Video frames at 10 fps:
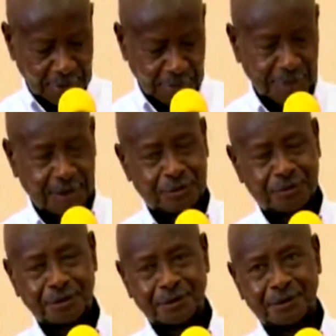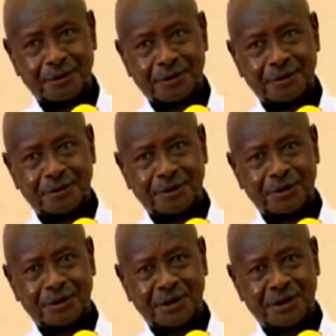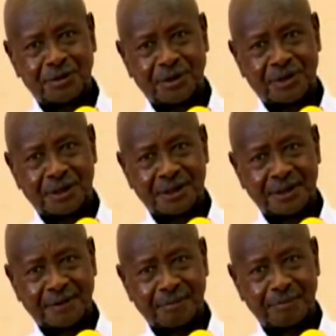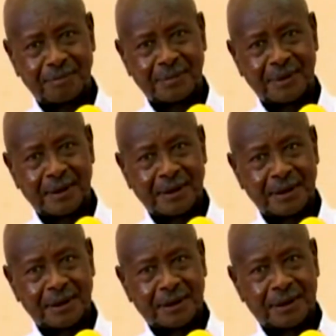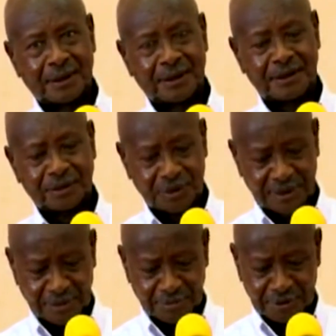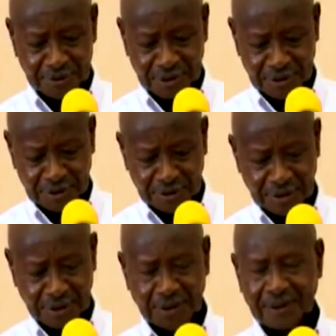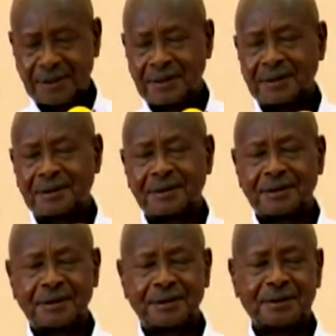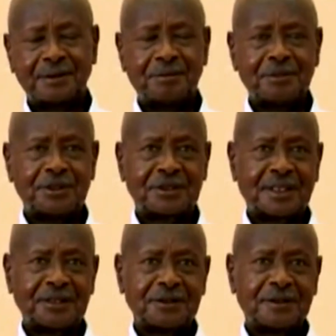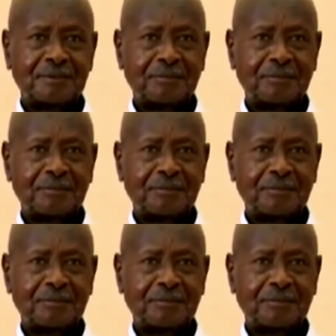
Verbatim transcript: I would like to reorient your thinking. And that's what I've been telling the, the, the ministers.